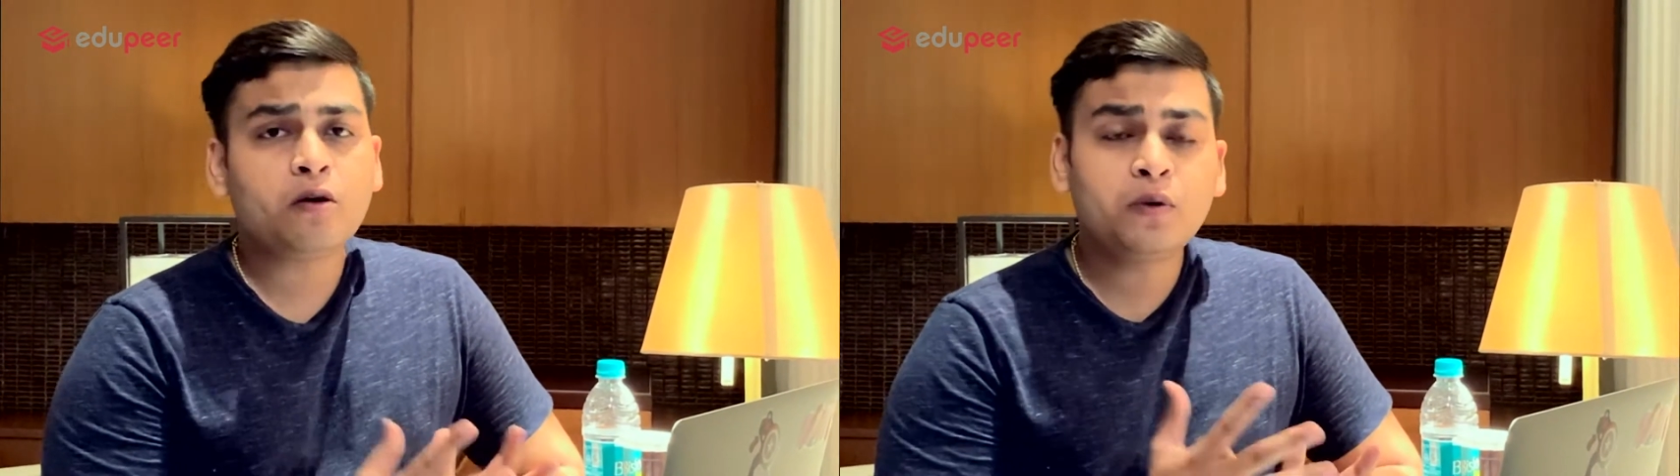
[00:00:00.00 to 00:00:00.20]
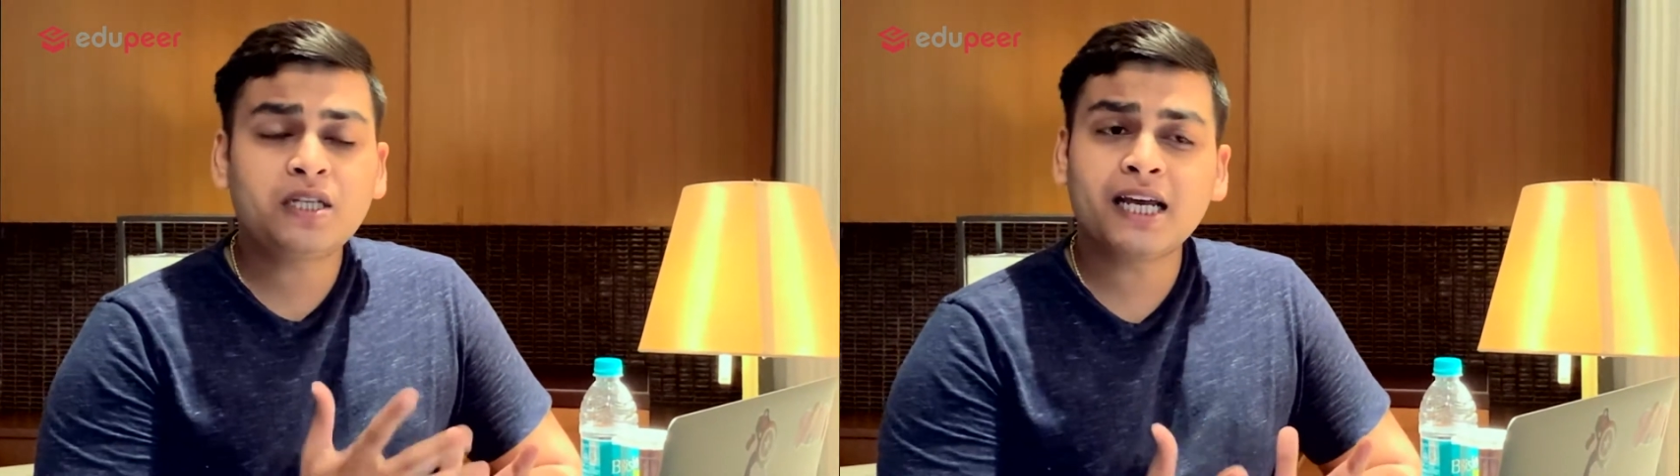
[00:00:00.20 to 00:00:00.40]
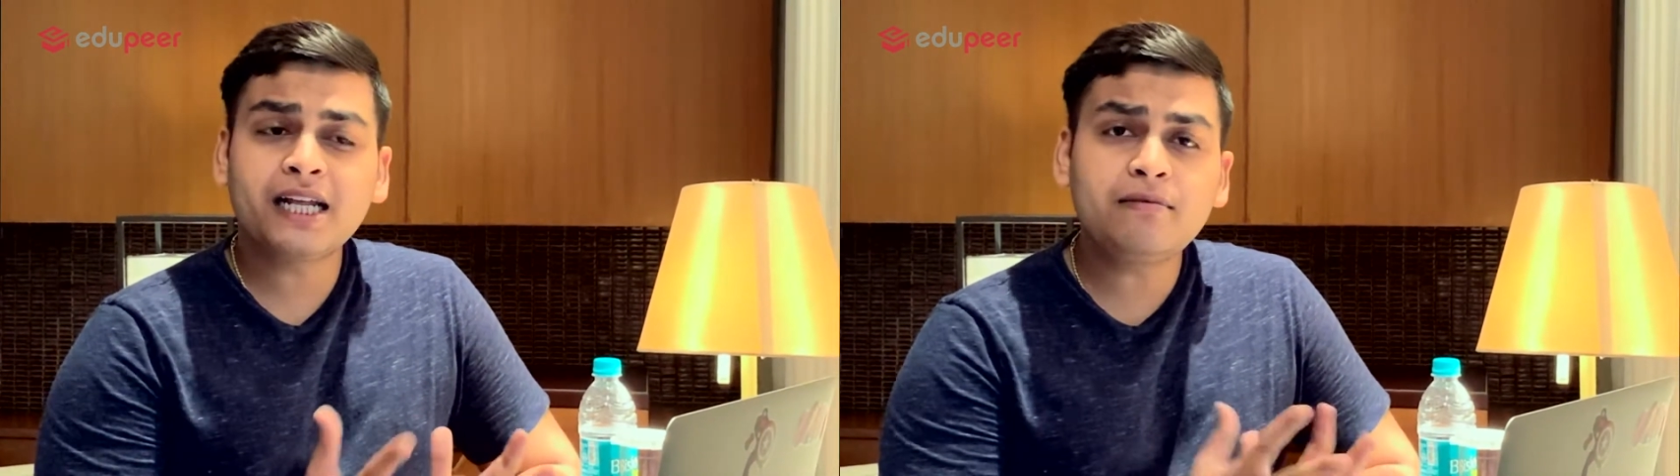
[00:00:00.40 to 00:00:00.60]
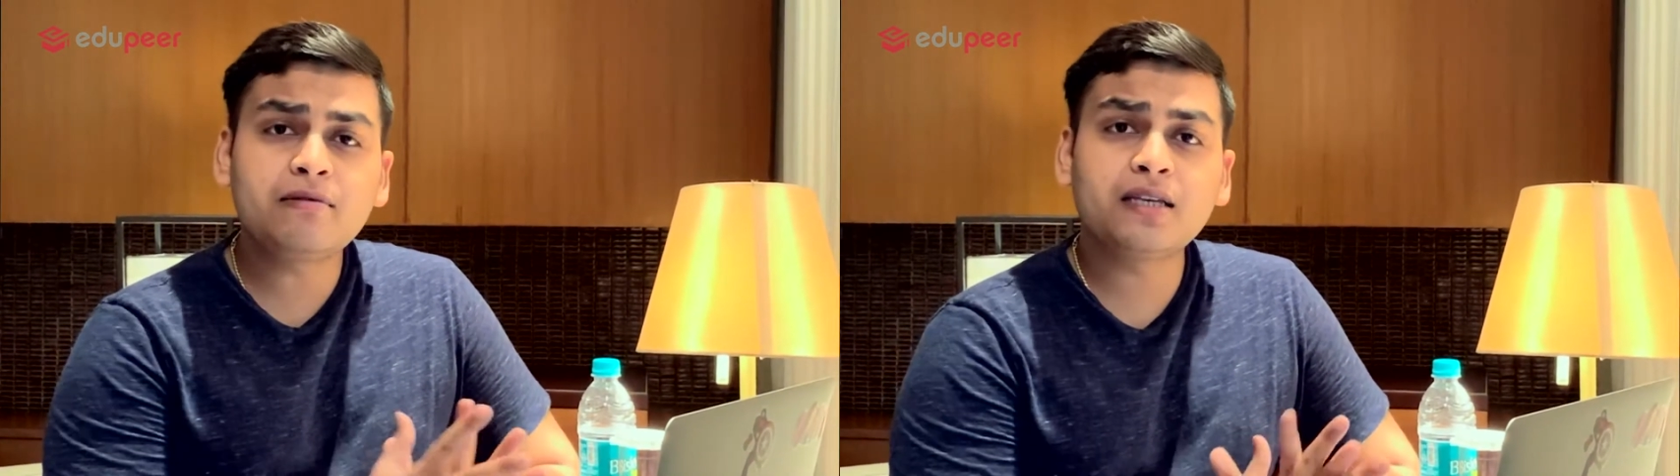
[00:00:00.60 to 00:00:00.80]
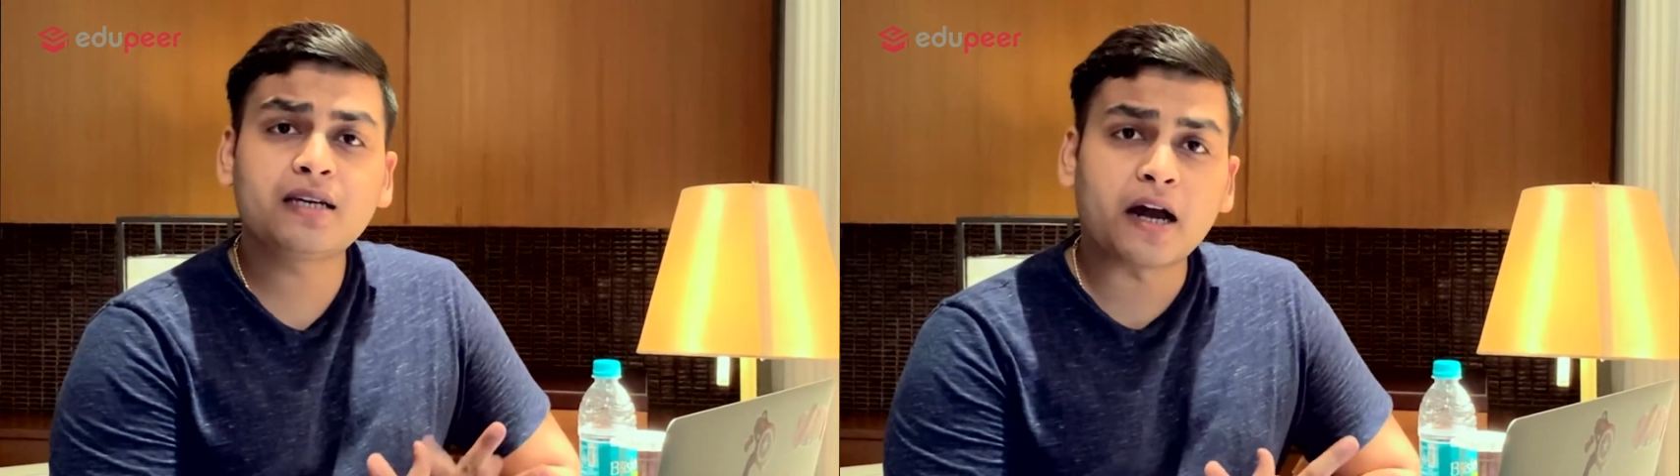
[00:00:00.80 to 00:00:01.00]
which
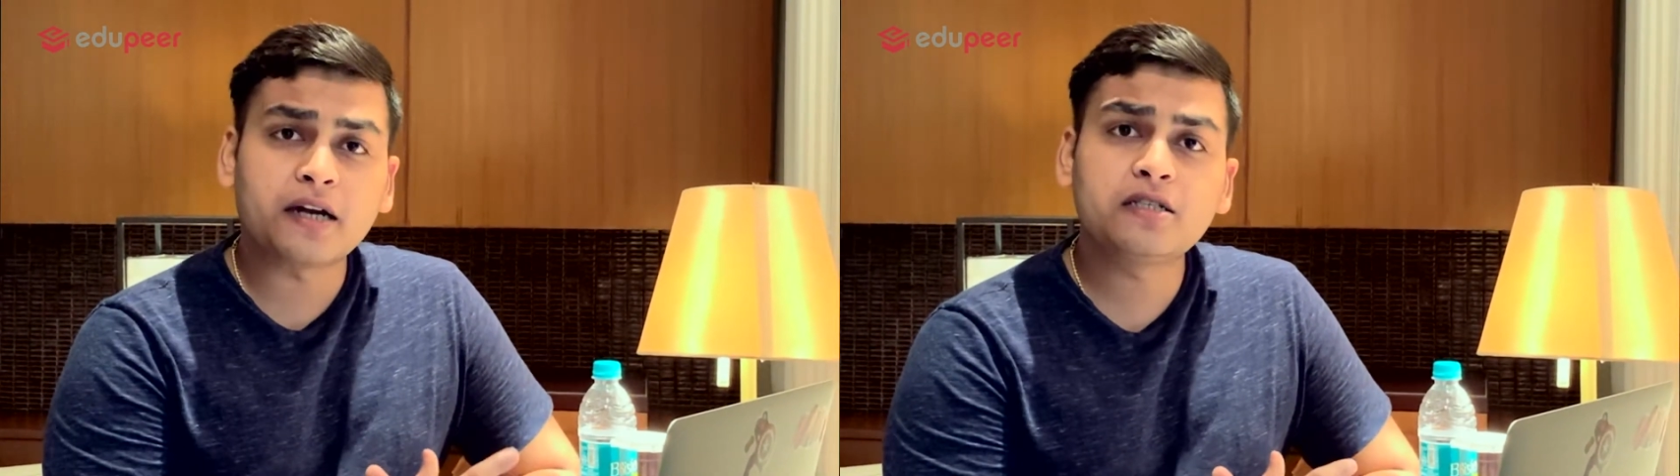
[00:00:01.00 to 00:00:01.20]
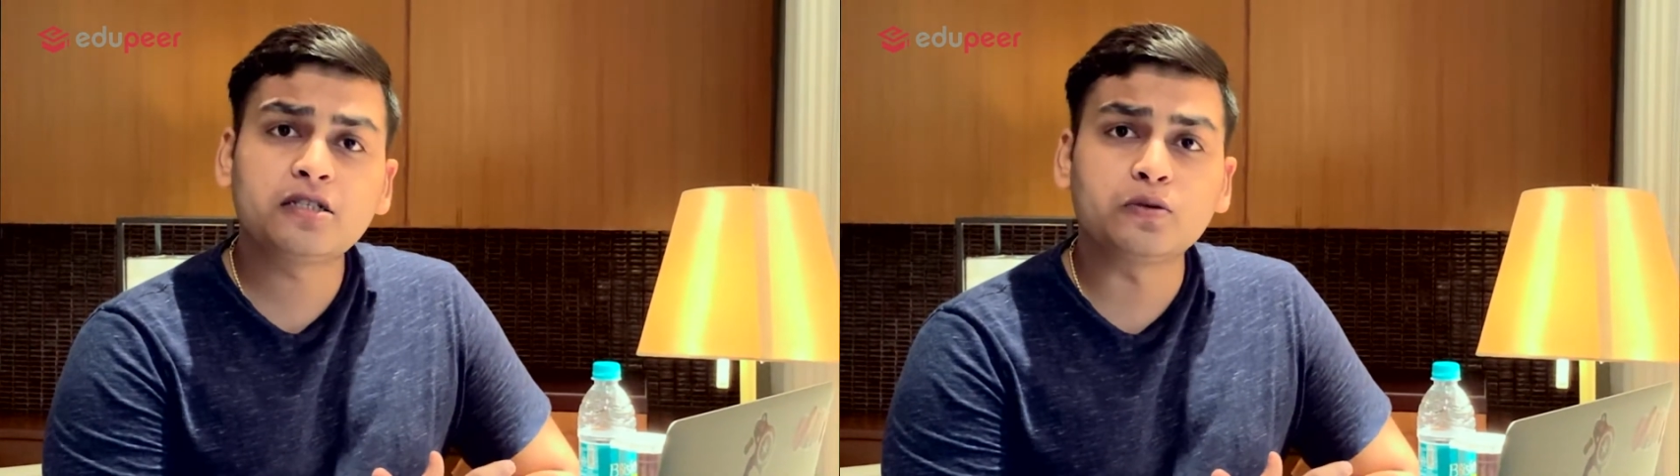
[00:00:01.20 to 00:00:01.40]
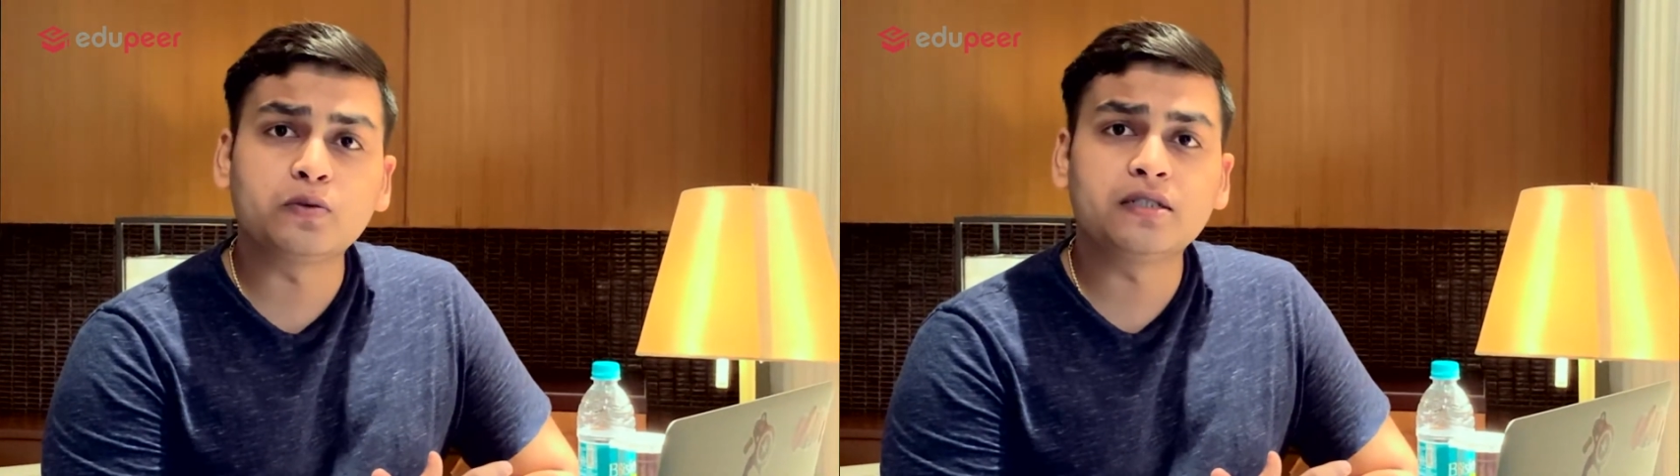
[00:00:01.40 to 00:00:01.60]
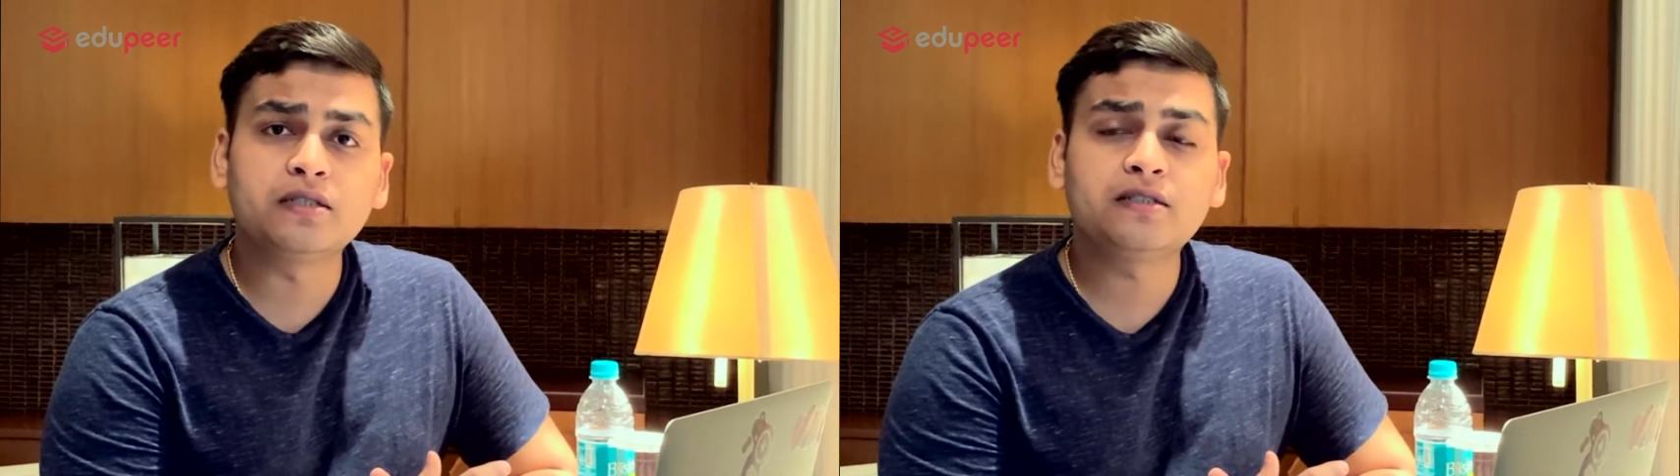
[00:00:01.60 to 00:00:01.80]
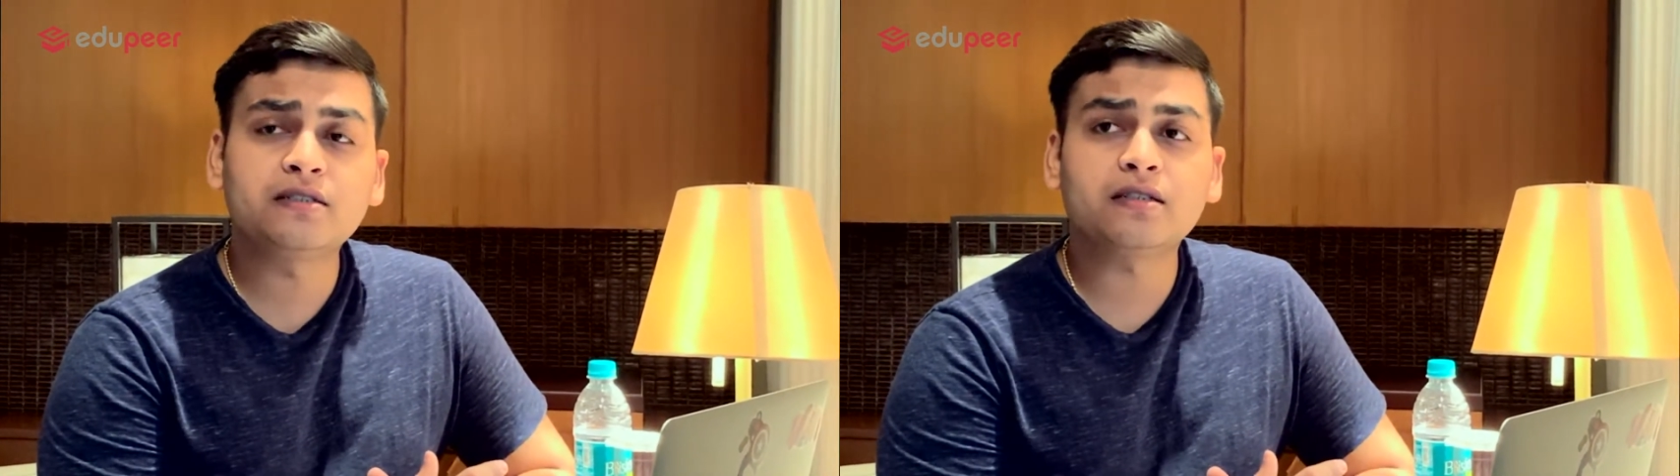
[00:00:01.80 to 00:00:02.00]
helps the current
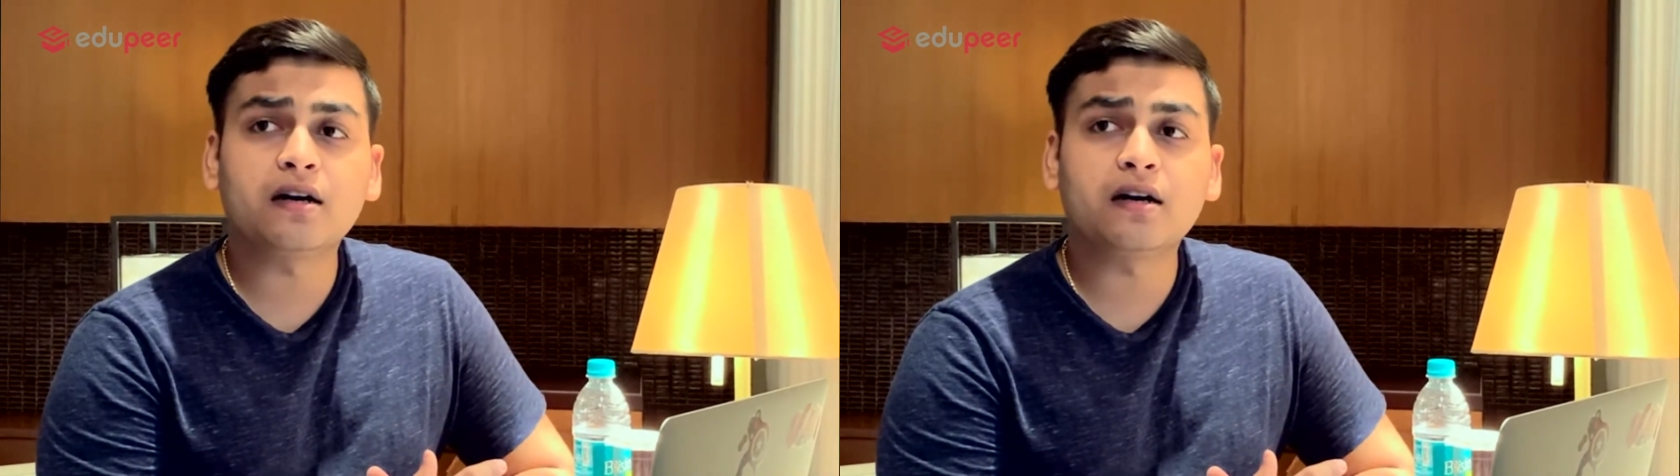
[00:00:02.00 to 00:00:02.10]
students